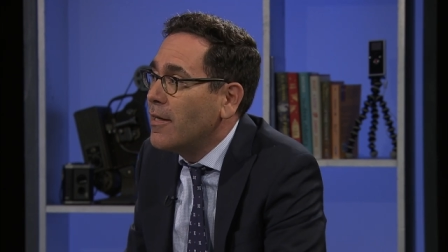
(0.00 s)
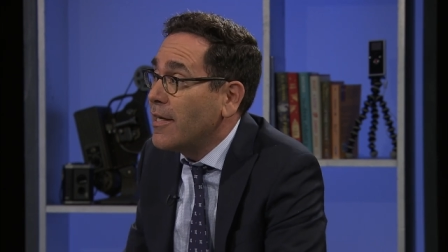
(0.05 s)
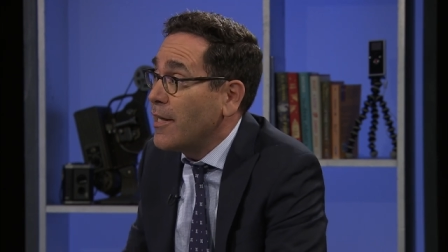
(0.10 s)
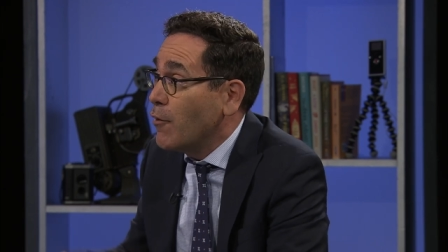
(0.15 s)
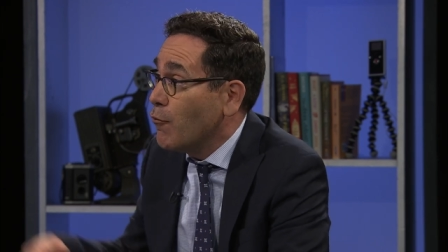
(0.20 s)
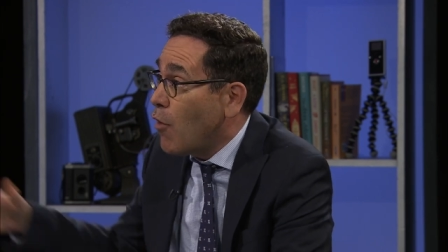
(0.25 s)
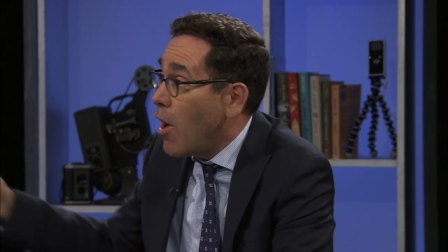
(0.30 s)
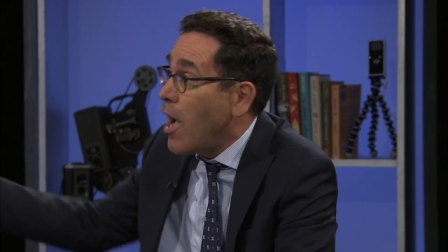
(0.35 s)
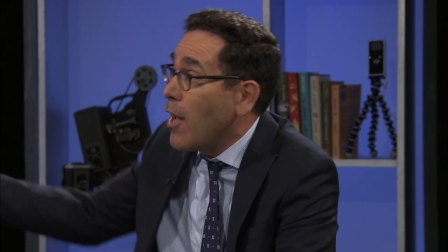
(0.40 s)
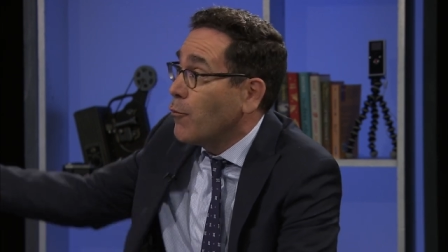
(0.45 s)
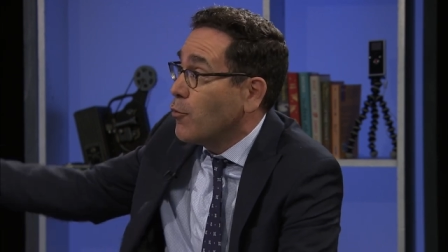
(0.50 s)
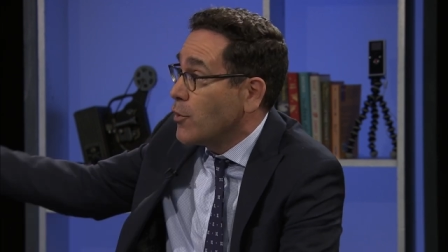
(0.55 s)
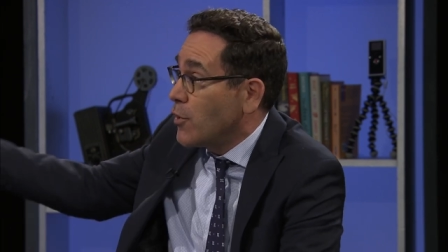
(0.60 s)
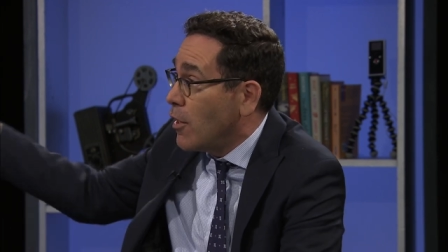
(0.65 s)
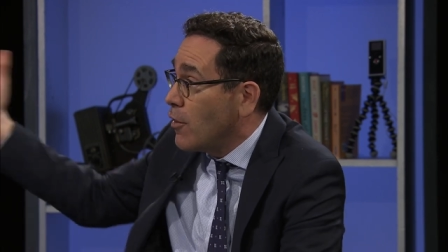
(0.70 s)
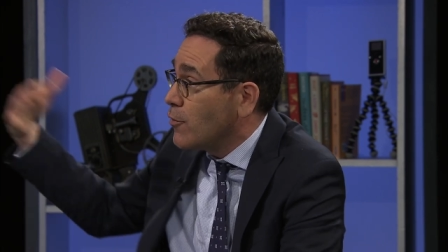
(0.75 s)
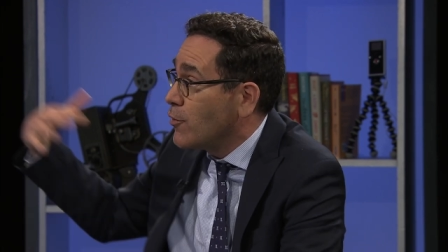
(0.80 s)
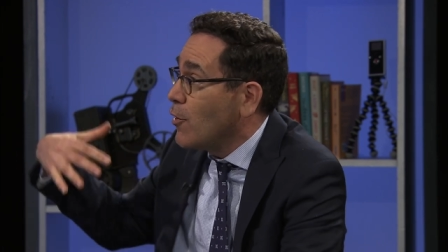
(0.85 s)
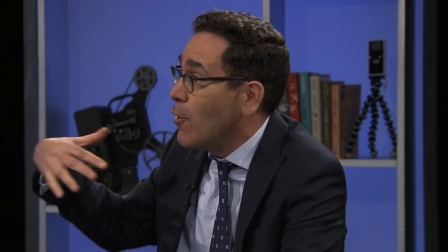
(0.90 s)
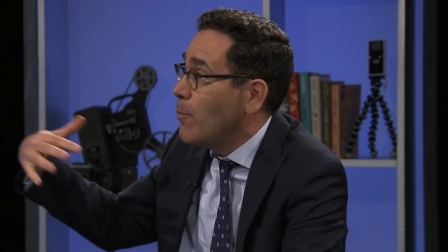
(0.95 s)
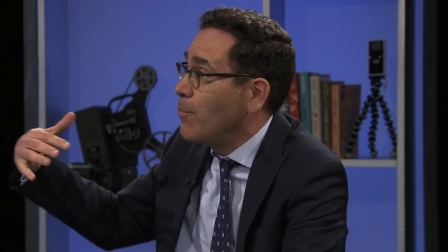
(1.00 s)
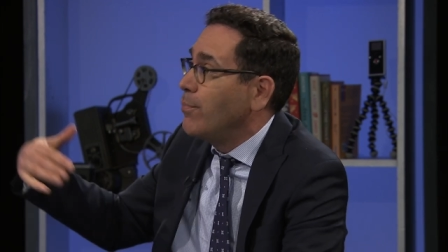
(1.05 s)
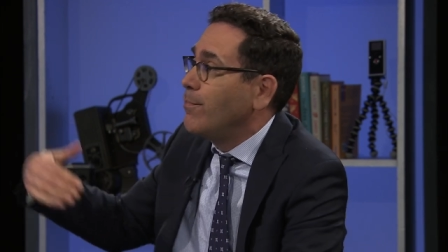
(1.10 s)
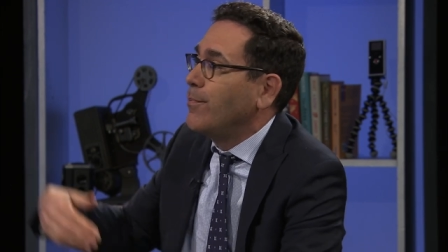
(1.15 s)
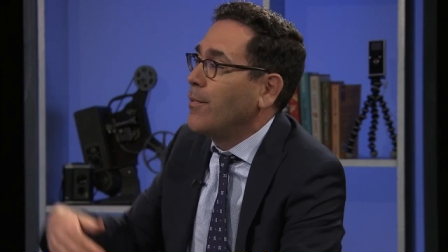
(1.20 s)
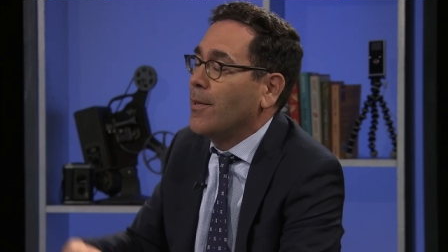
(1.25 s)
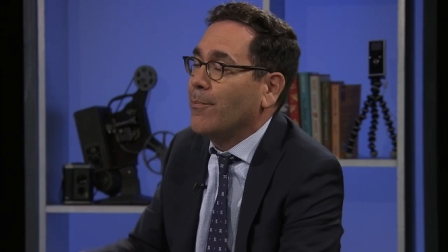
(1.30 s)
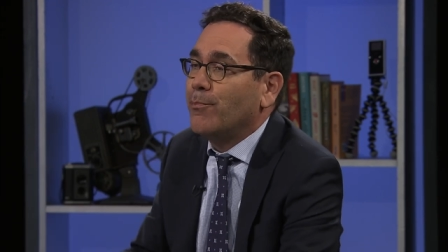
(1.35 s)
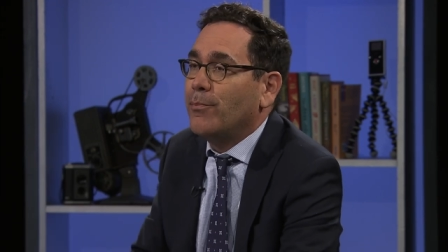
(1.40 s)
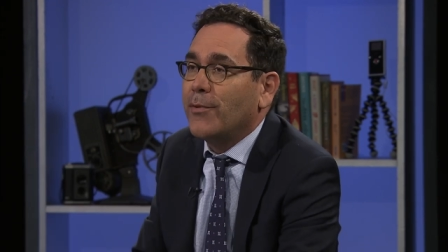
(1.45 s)
Iran was also,
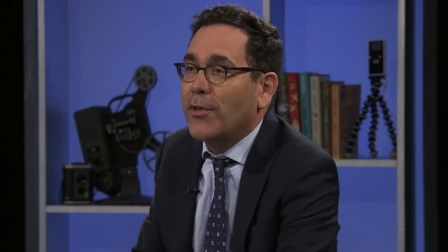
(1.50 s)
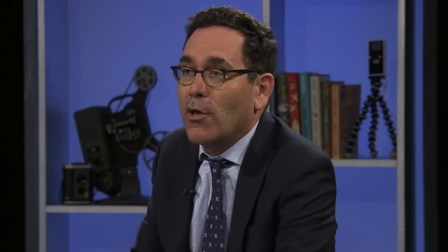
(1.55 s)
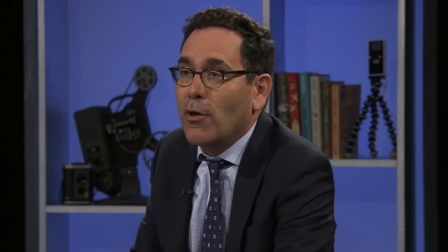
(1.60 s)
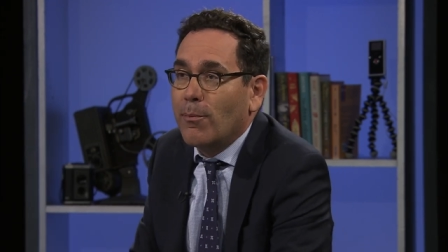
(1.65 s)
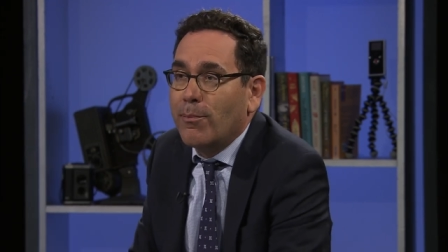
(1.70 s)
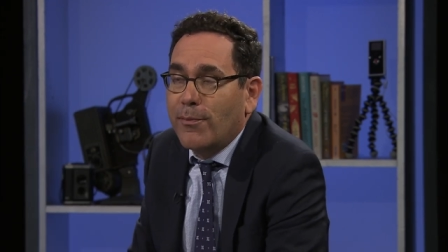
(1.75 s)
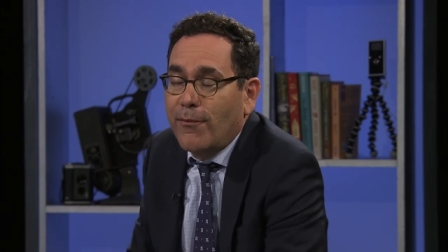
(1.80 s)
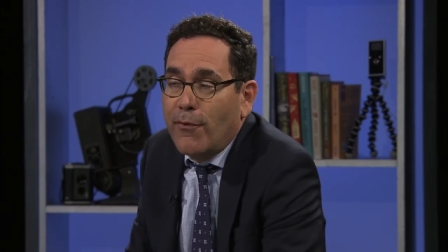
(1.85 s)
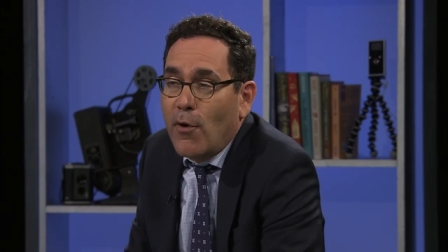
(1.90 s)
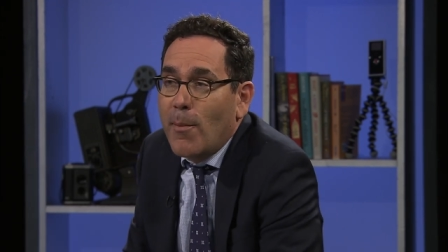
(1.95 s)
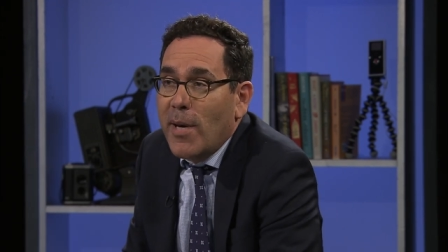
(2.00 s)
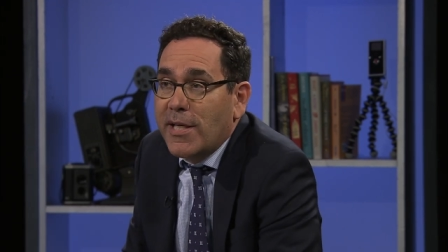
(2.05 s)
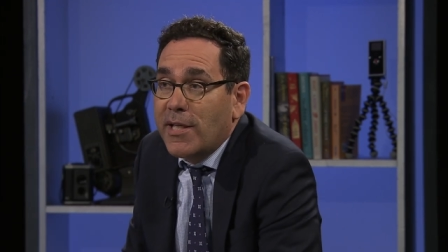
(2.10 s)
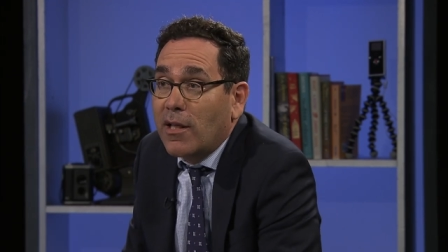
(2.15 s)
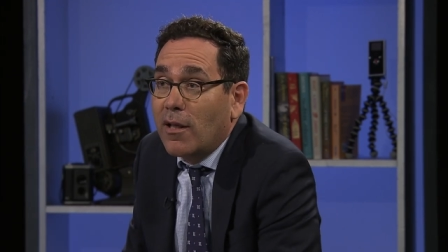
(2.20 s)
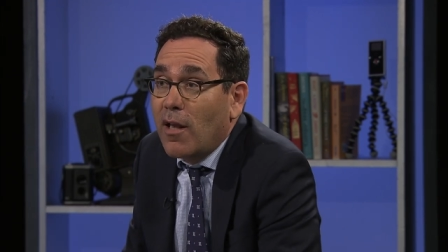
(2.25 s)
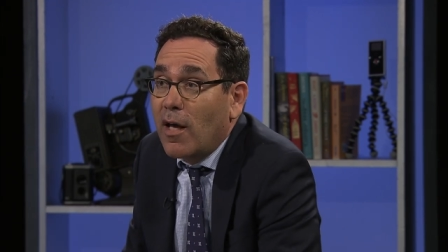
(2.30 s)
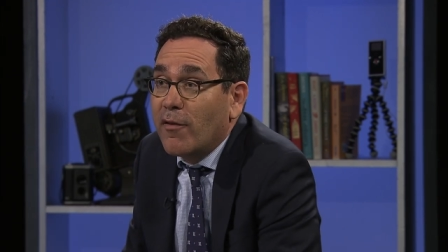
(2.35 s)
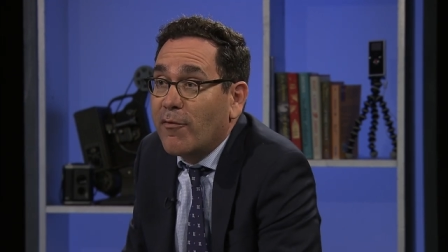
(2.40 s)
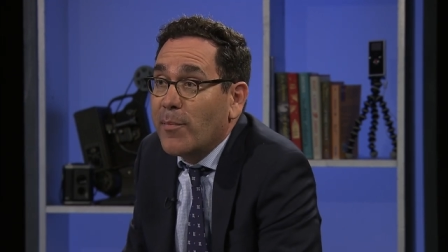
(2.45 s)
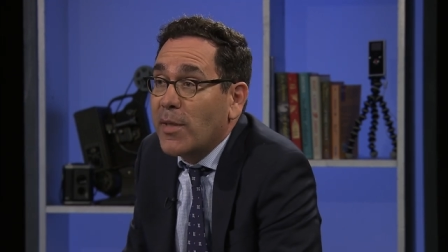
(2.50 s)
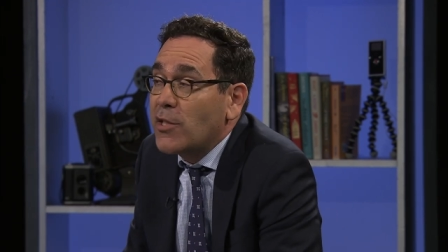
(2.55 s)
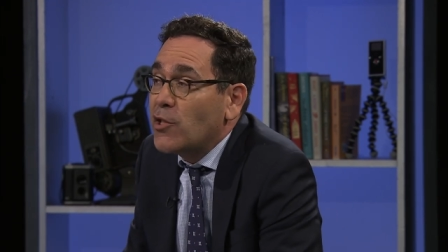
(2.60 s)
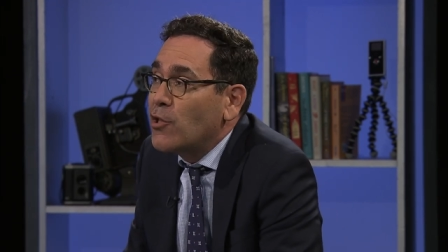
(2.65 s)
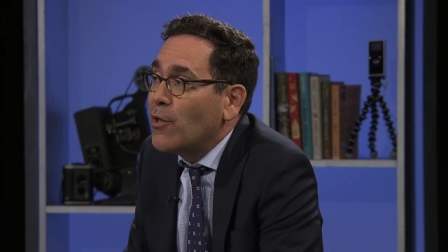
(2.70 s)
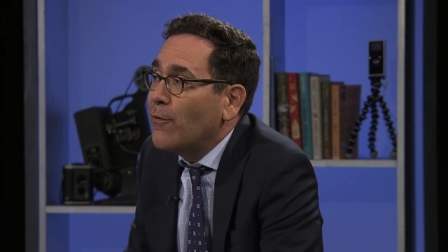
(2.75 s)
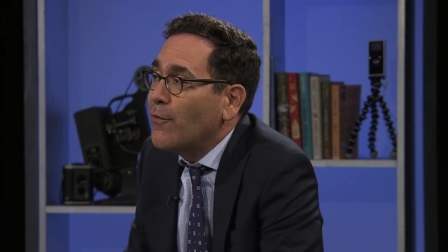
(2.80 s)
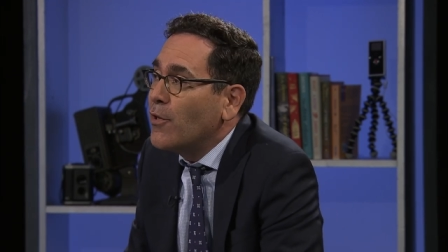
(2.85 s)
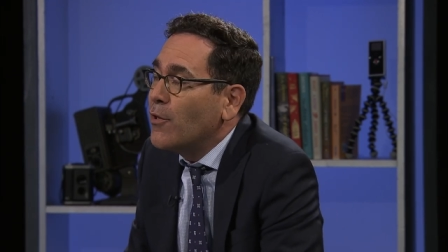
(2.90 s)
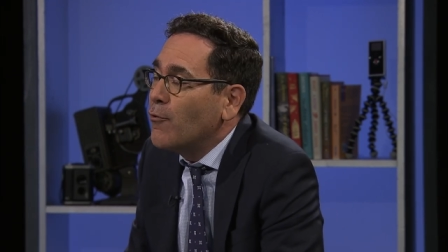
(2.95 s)
uh, you know, fomenting a lot of
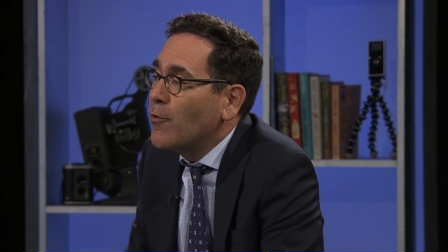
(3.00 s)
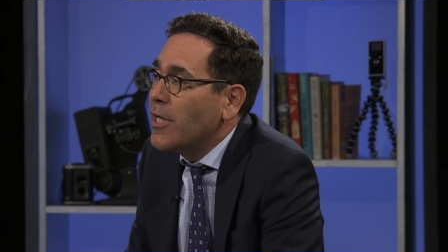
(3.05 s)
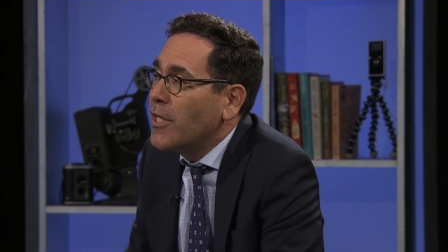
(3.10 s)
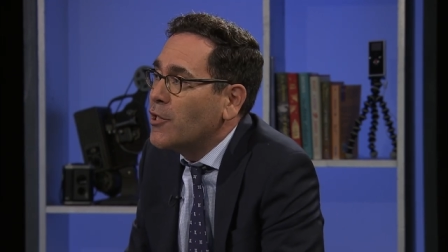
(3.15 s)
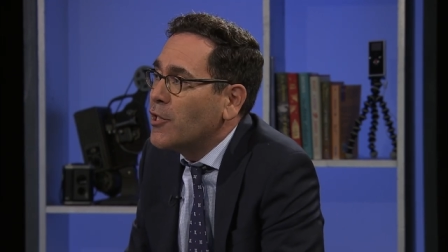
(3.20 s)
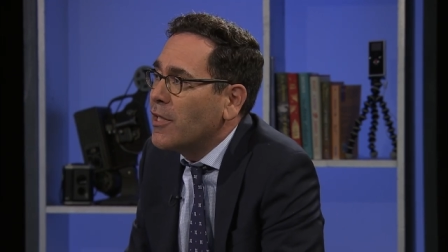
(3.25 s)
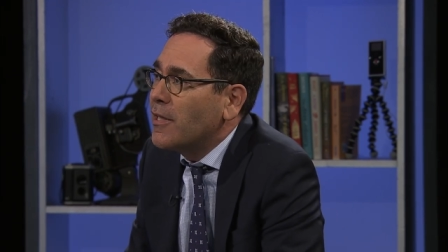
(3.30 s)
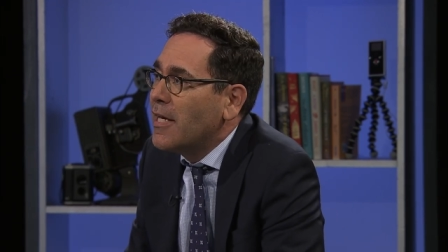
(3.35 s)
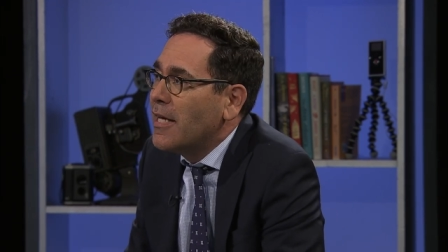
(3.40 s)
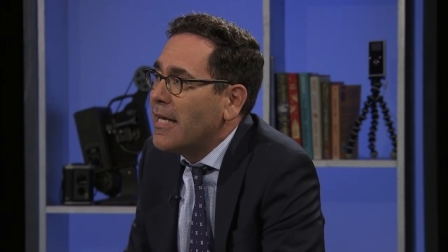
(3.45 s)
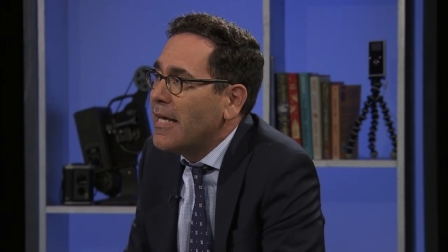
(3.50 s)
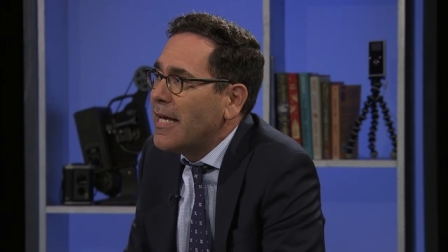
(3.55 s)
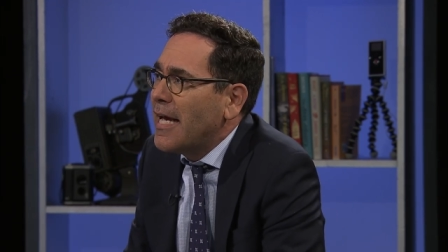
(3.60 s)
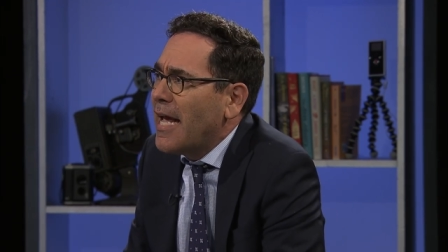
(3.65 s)
mischief in the region.